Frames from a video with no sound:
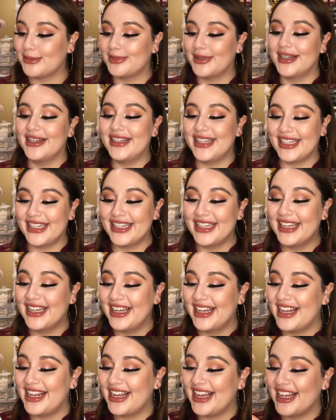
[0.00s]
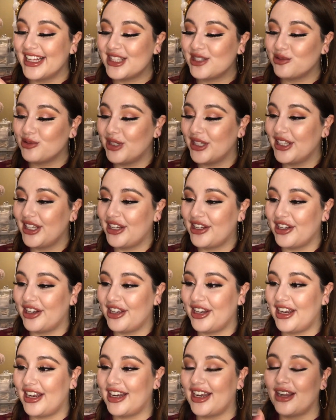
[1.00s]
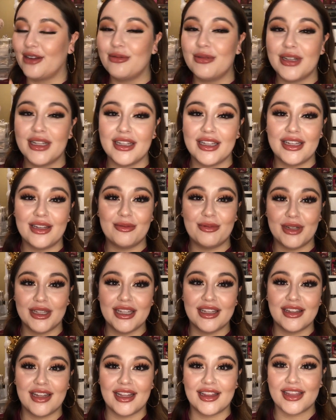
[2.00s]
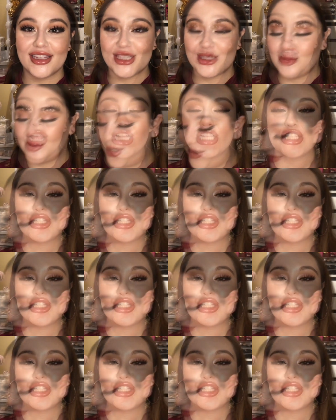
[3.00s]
But it's really good, and I really like this one.